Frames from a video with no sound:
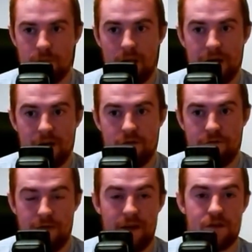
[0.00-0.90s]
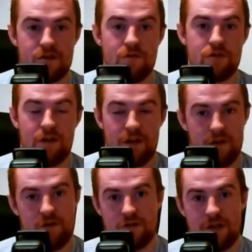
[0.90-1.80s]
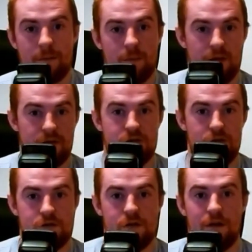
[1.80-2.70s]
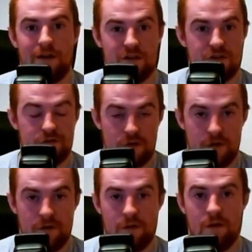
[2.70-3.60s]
and then you find the solution and then you just implement the solution and it's done.